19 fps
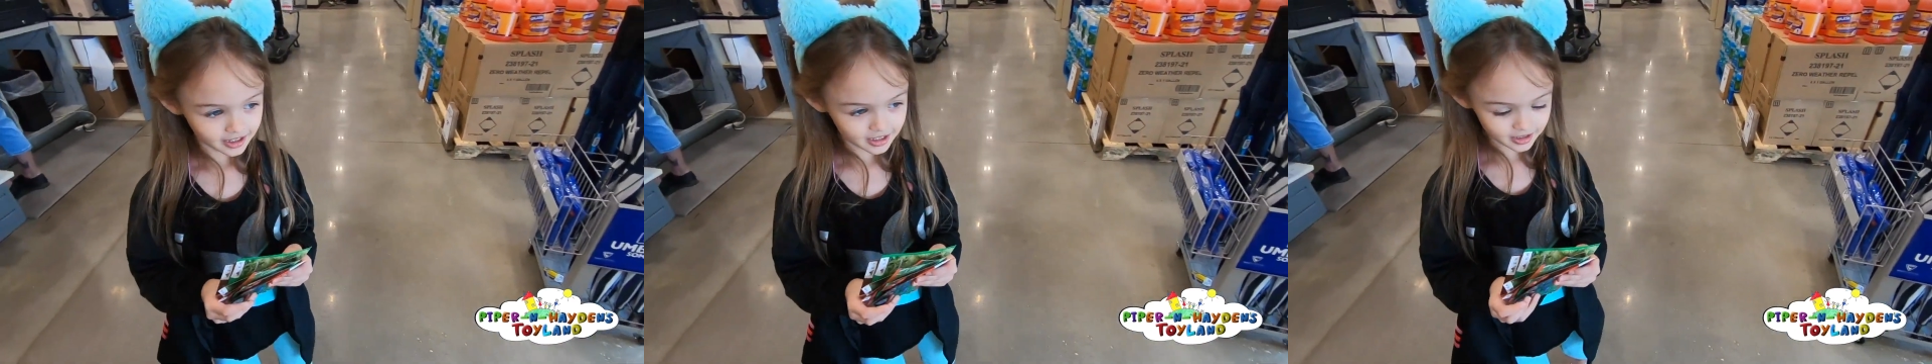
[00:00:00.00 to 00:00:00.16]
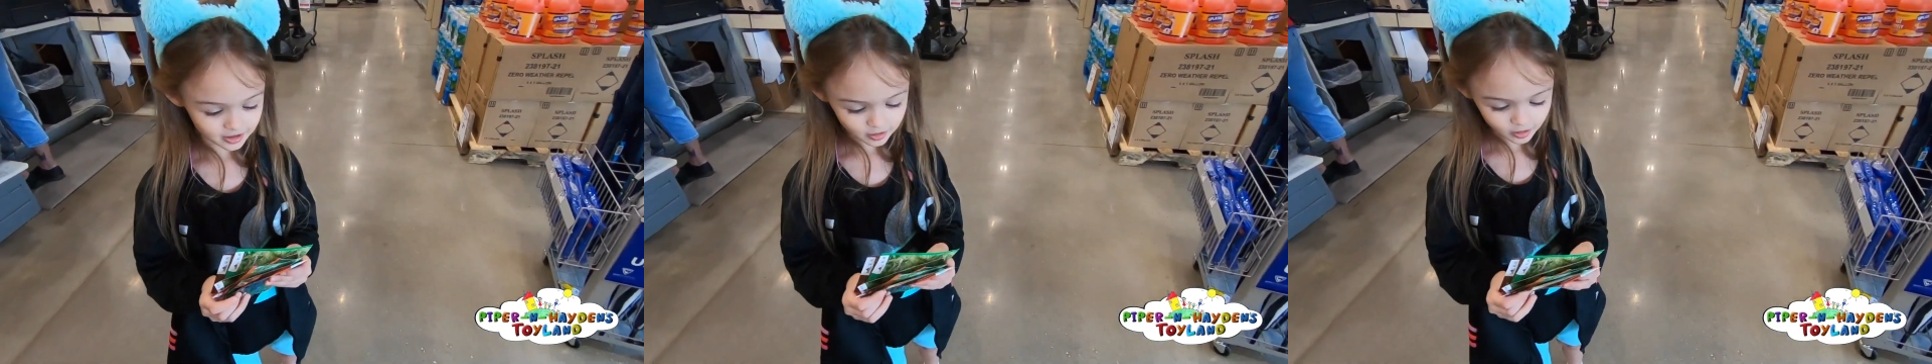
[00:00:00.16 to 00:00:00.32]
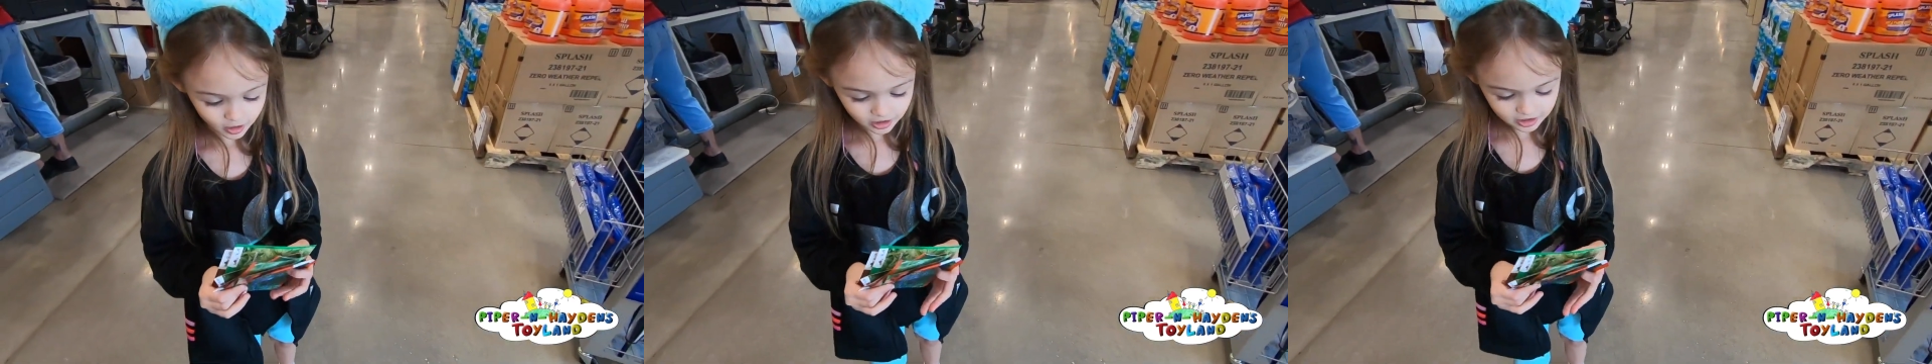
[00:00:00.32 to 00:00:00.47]

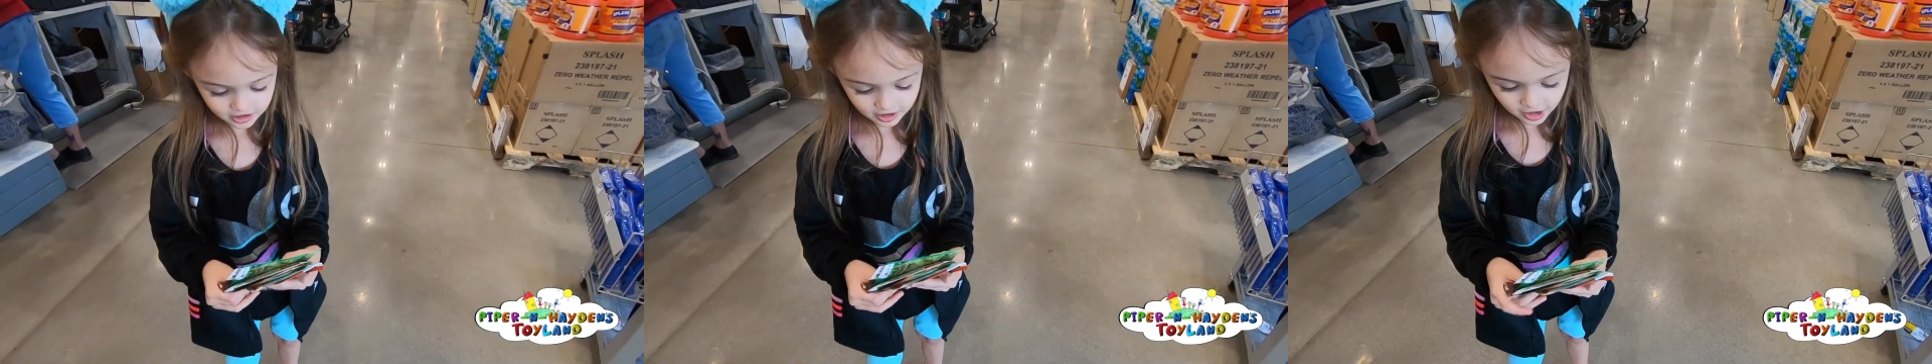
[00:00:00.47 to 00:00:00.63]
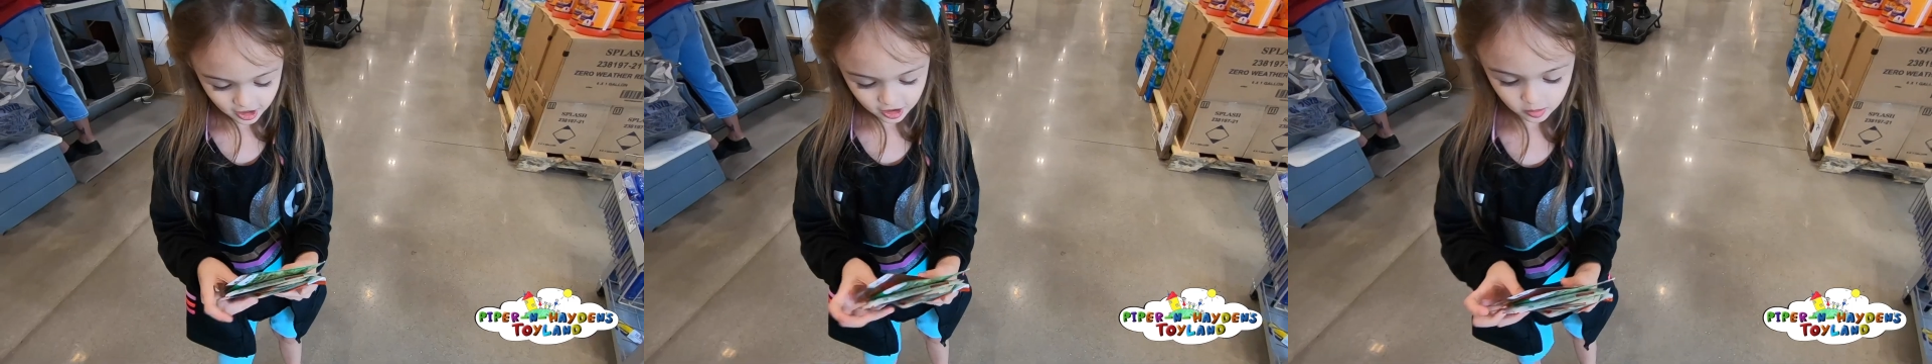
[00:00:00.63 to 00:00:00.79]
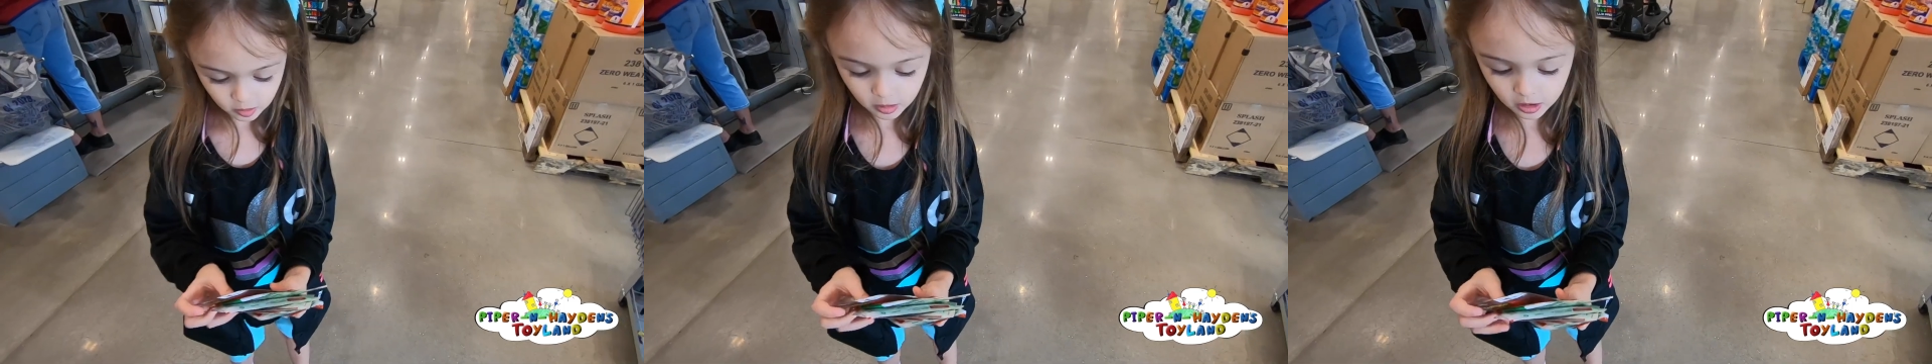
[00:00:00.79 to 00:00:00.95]
These are
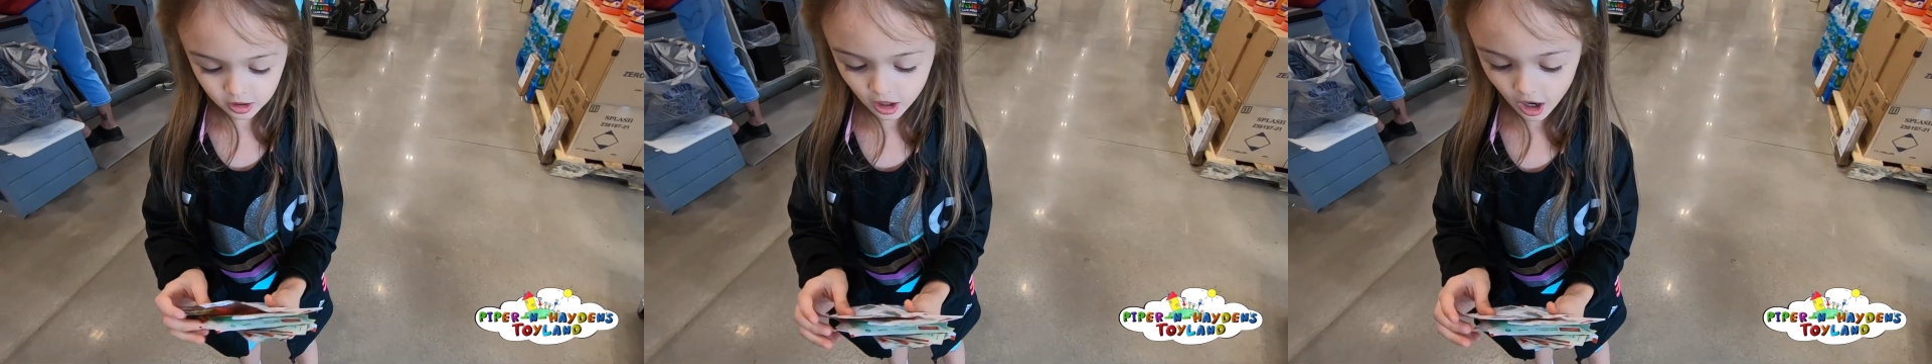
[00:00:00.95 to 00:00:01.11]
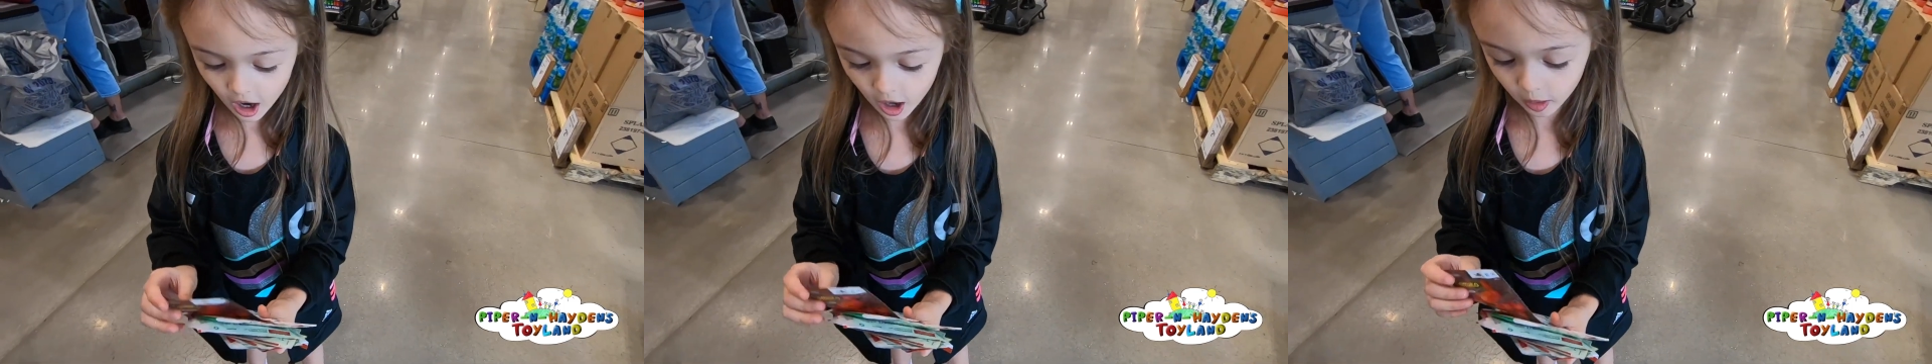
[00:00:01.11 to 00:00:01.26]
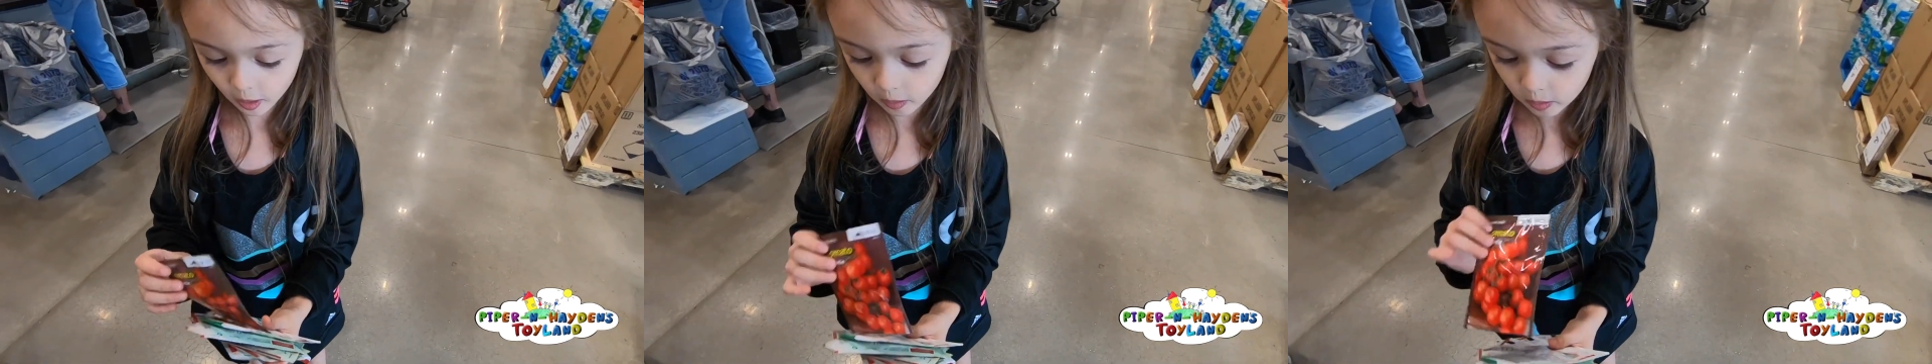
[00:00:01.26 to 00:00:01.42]
things we
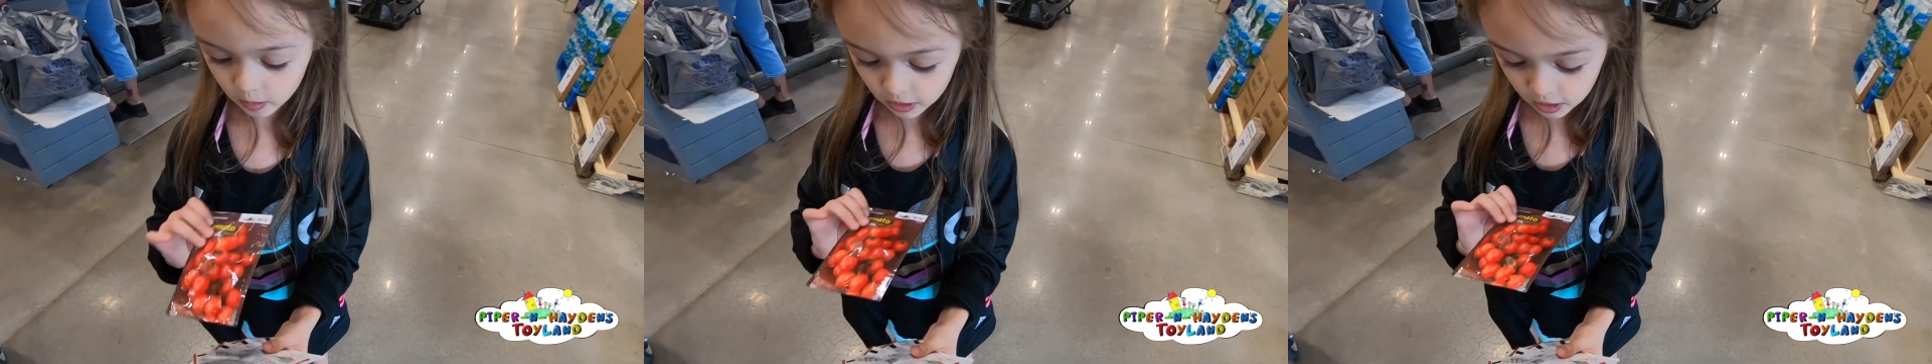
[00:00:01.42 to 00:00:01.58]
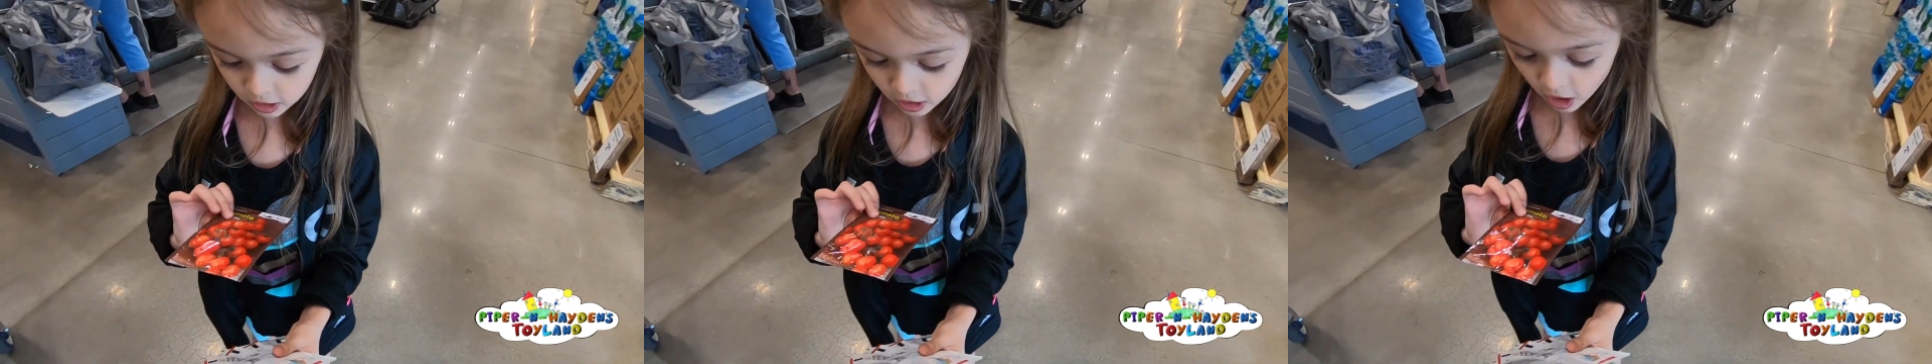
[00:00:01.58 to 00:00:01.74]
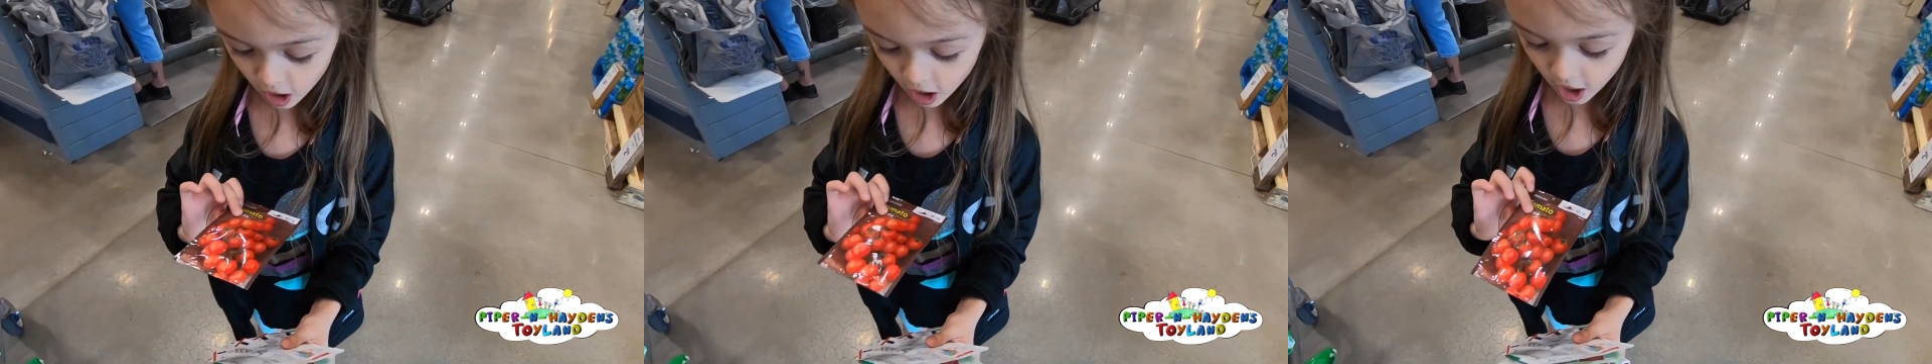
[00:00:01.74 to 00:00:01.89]
got. We
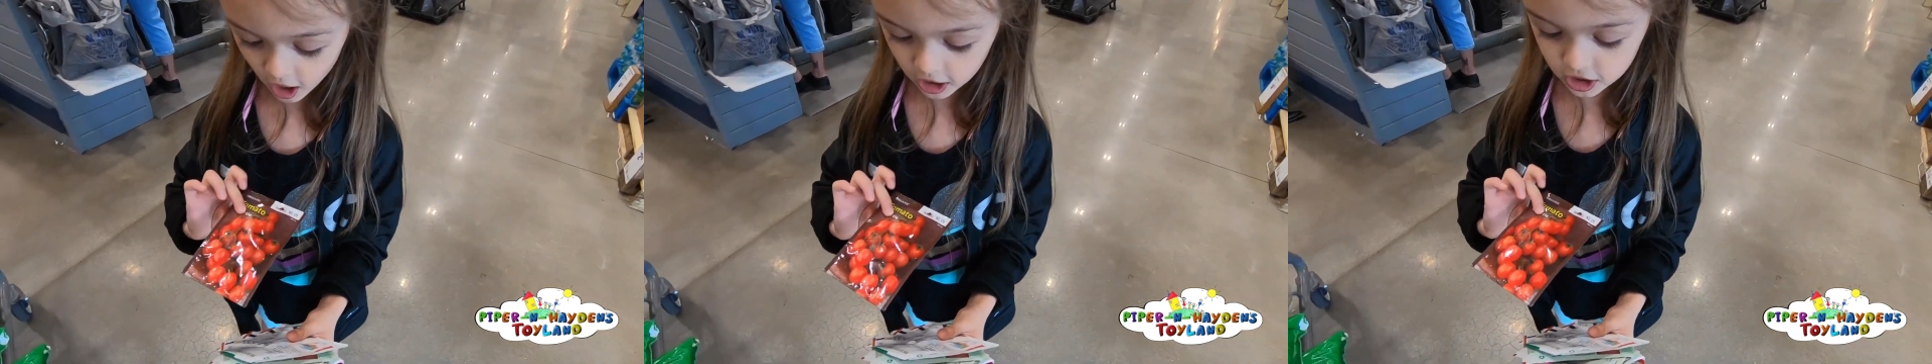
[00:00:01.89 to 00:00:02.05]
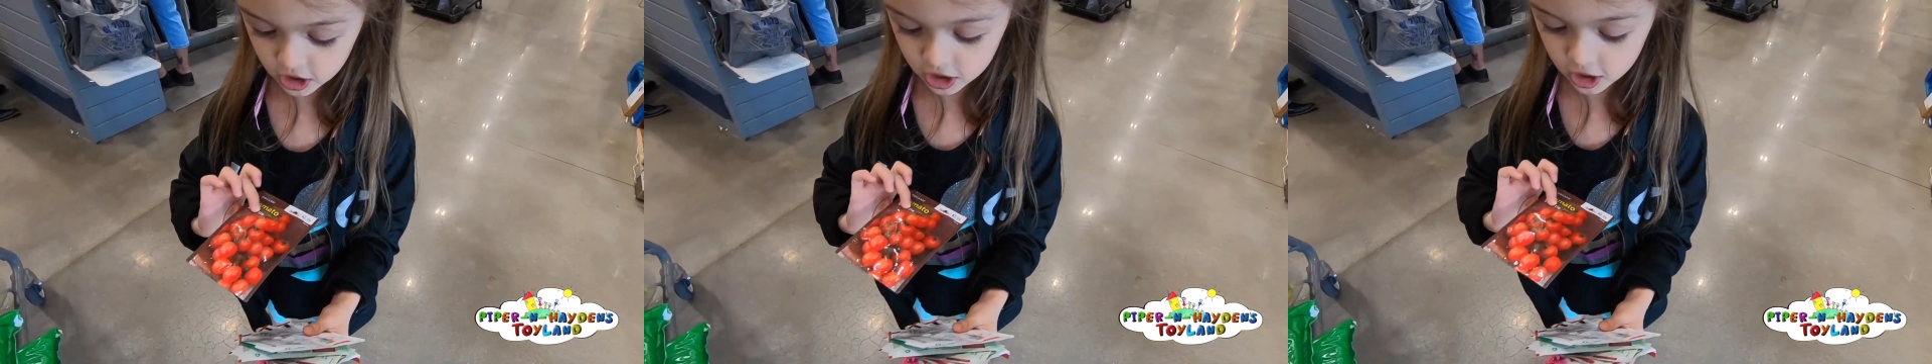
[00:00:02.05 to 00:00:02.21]
got